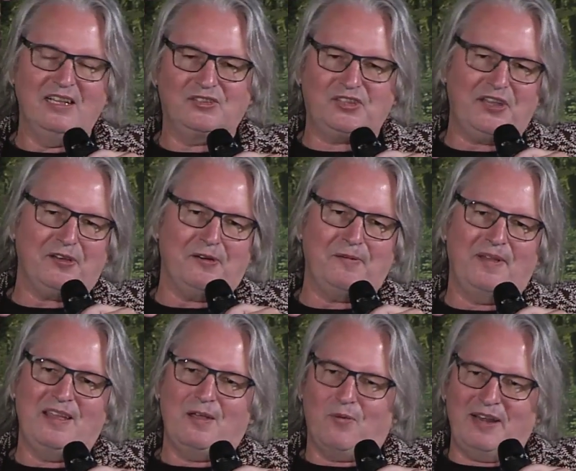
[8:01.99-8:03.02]
So
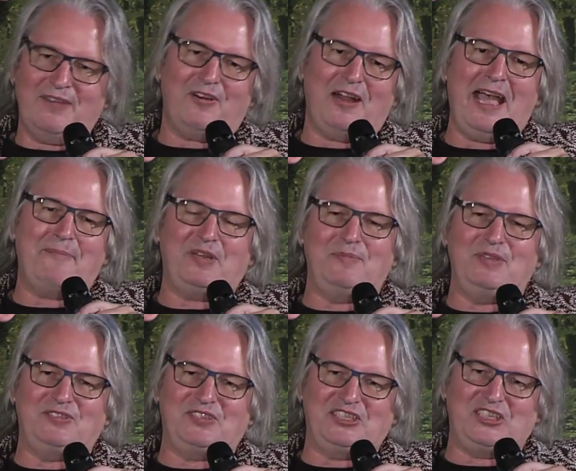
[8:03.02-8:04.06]
whatever happened to
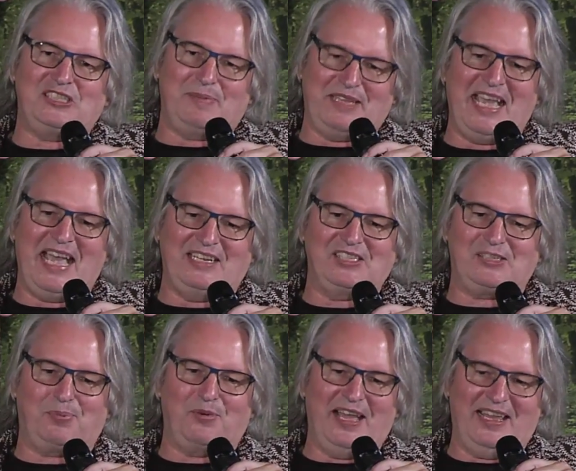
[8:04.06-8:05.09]
musicians began to
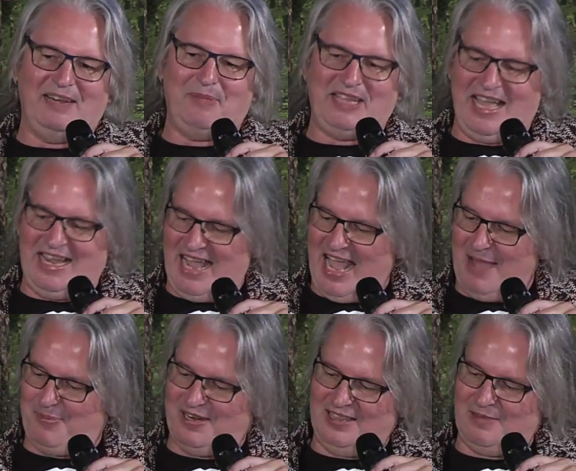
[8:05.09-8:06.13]
spread and began to
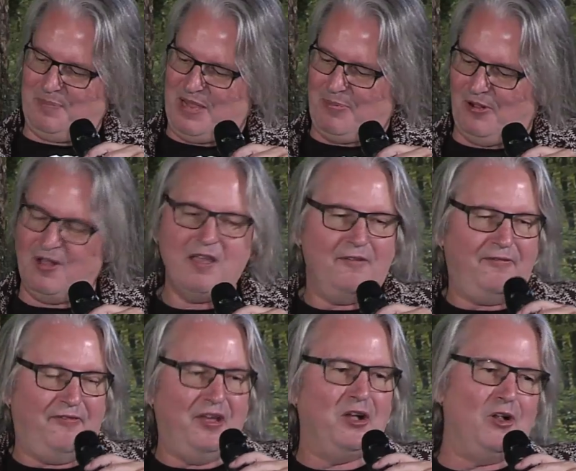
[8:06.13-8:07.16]
happen to other people.
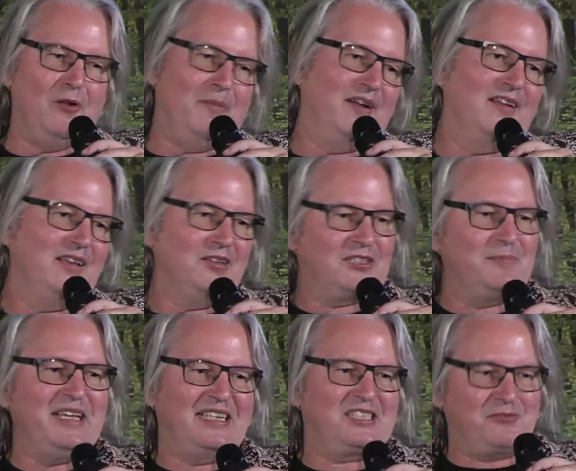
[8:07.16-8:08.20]
Film. Used to
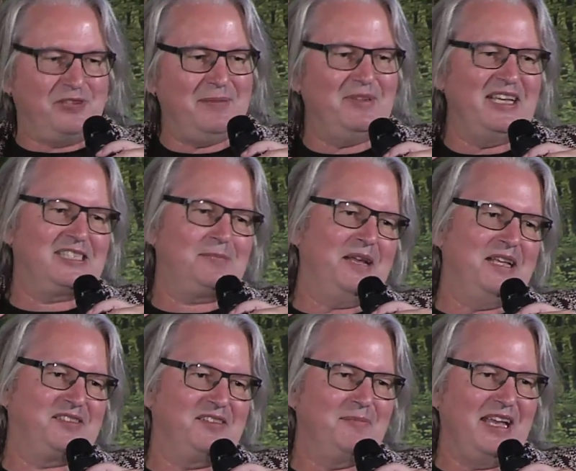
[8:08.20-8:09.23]
be extremely
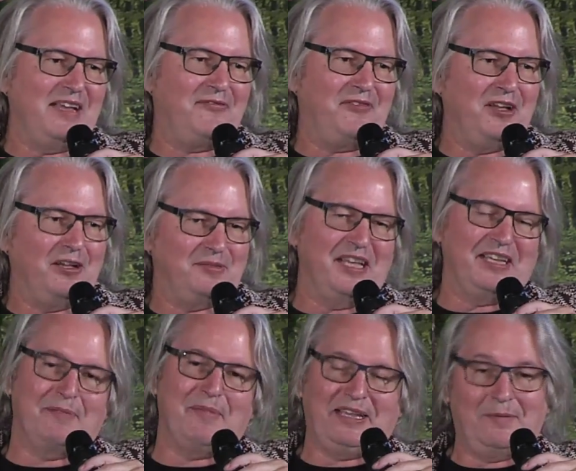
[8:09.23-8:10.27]
expensive to make films. They
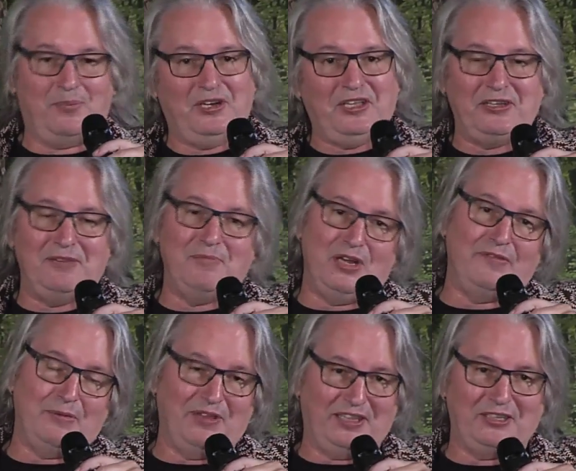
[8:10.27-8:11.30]
can make a pretty good movie
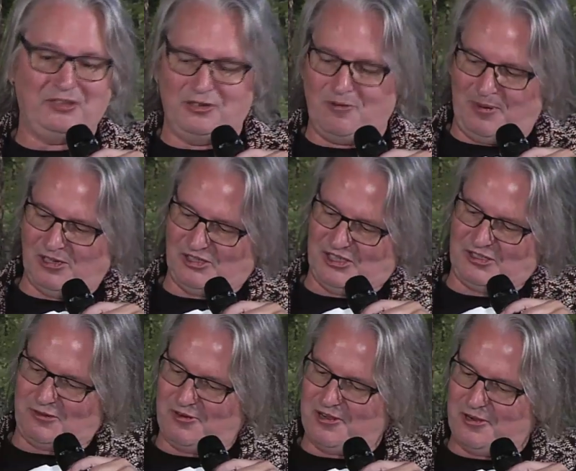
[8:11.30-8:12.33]
with a 2-person
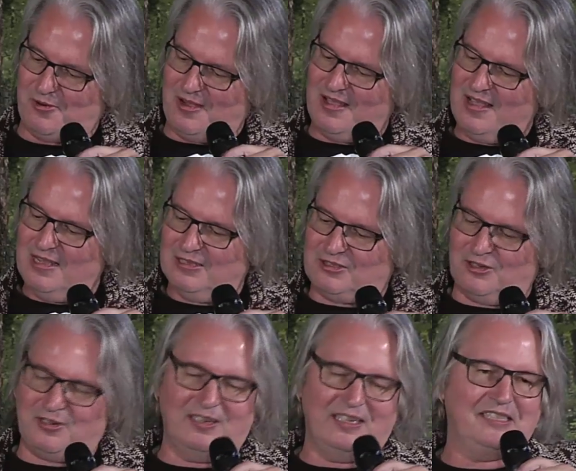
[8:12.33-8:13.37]
crew.
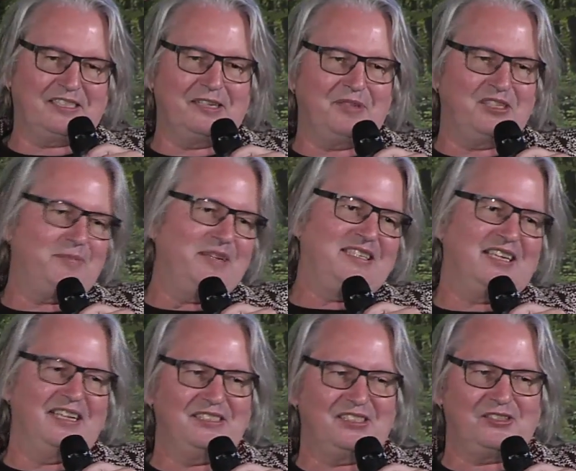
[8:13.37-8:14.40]
Journalism. There used to be
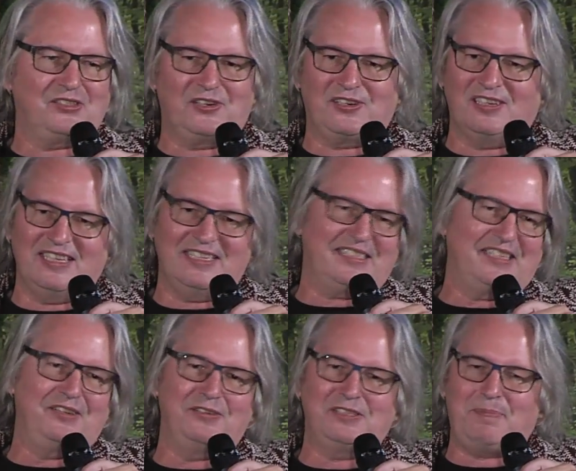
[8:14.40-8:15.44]
tons of journalists and
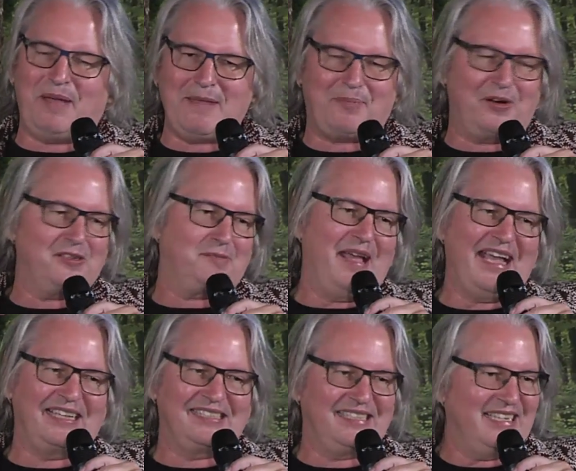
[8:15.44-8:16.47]
newspapers,
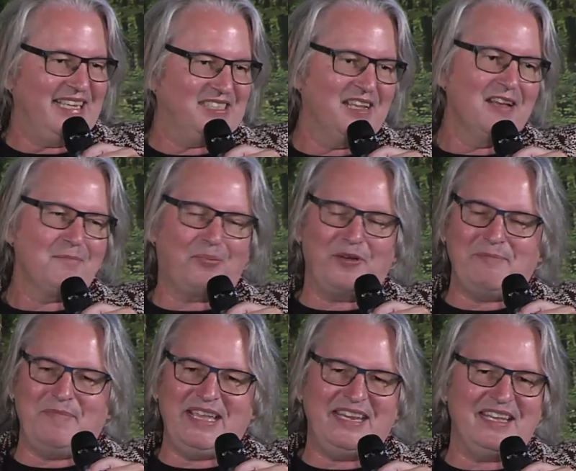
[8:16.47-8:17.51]
magazines, print
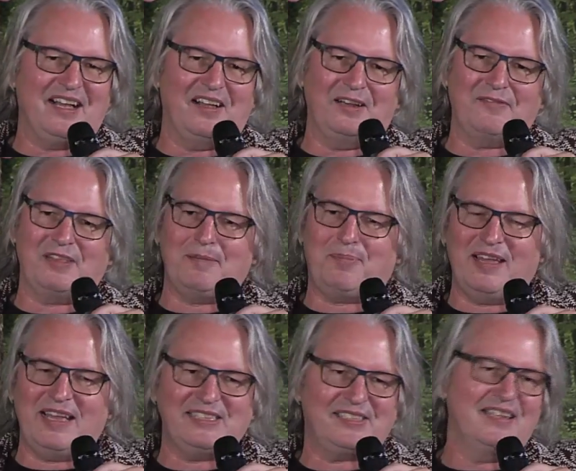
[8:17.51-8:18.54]
media all over the
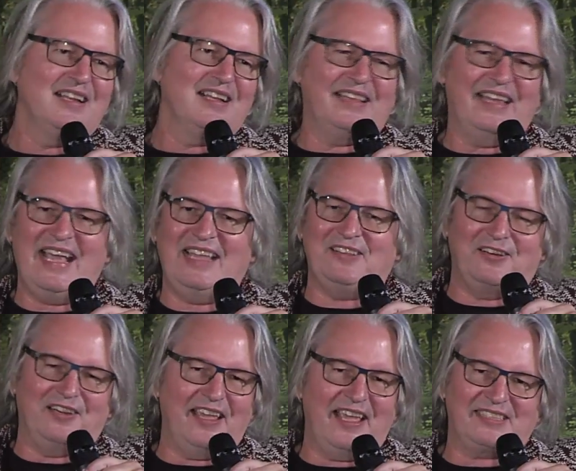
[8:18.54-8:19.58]
place. They had their
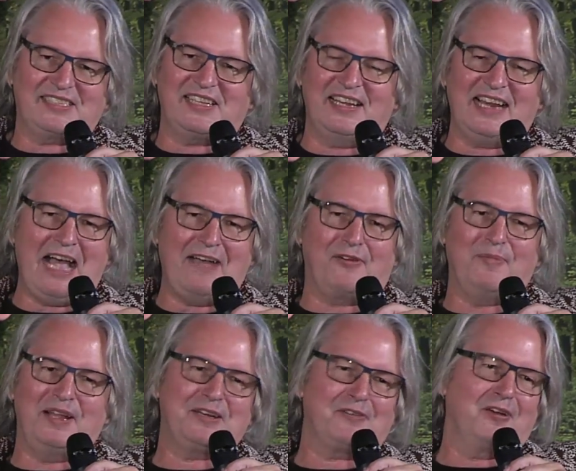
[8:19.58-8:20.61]
legs cut out from
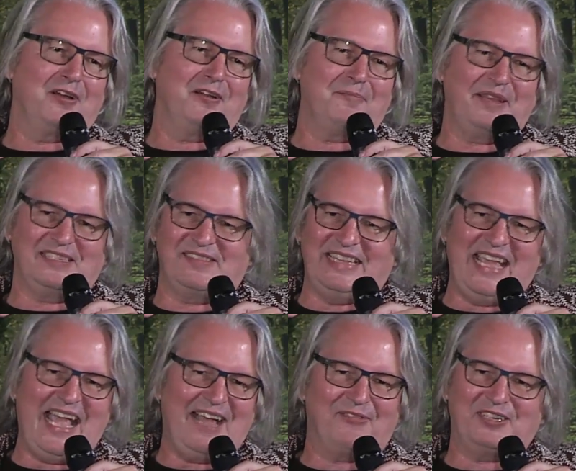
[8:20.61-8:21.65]
under them because the
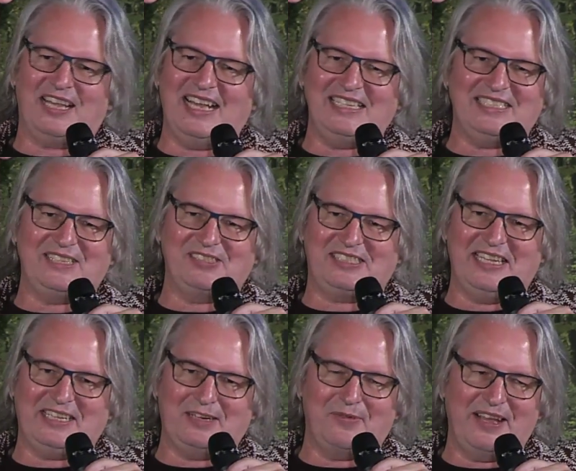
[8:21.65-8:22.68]
advertising was
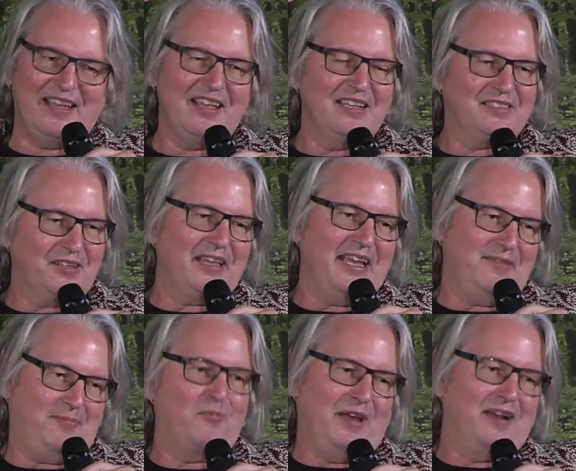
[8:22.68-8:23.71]
taken away. So they
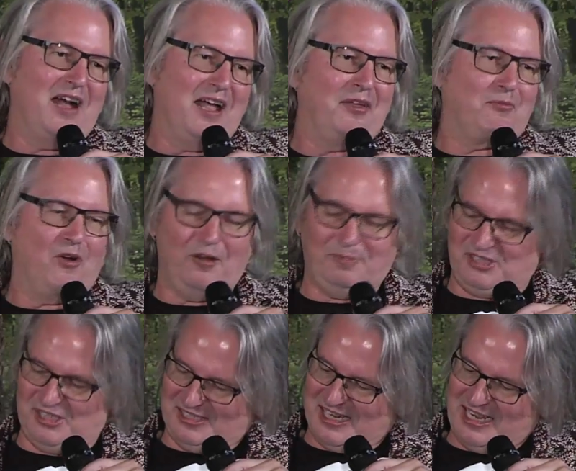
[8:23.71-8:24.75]
went on the ropes
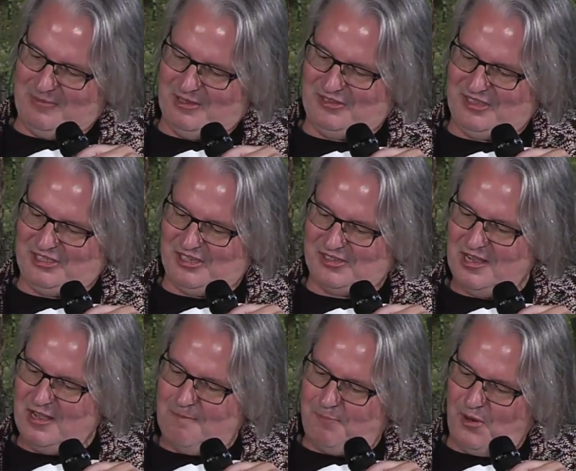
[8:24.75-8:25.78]
just like musicians.
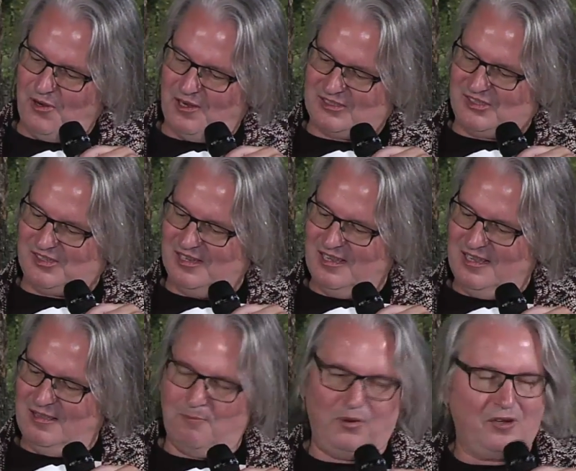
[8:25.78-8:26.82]
Books.
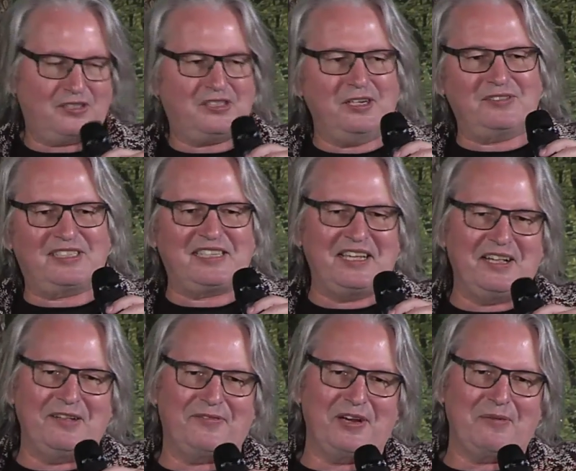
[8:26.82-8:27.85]
Books don't
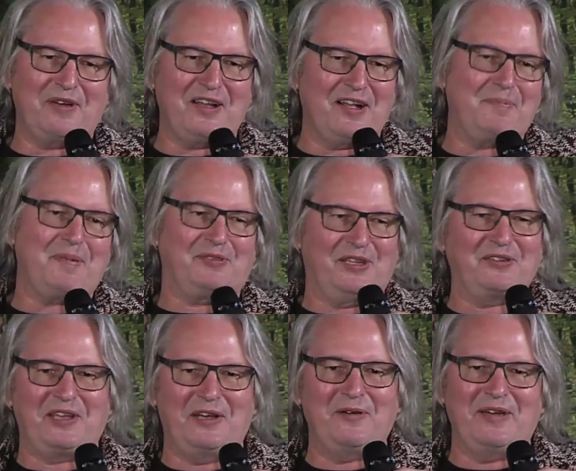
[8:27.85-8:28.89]
sell very well. People don't
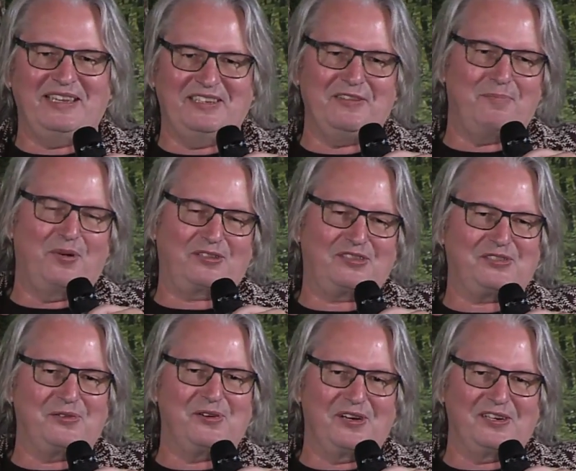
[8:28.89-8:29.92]
go into
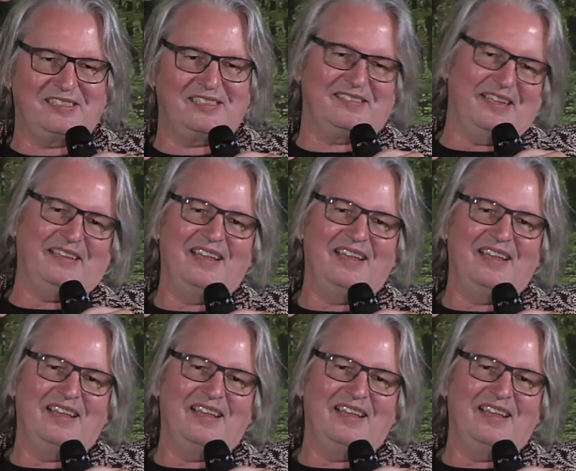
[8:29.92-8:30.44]
bookstores.